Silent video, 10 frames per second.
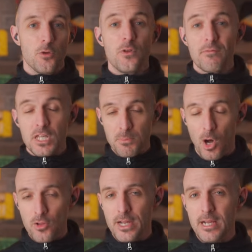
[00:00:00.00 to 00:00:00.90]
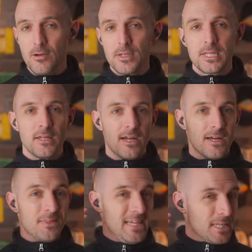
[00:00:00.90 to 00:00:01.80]
if you have smaller ears,
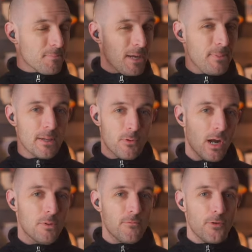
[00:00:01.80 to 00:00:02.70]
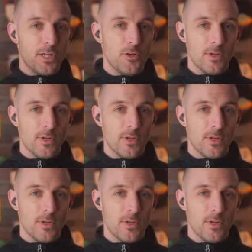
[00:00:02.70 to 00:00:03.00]
these might be a problem for you,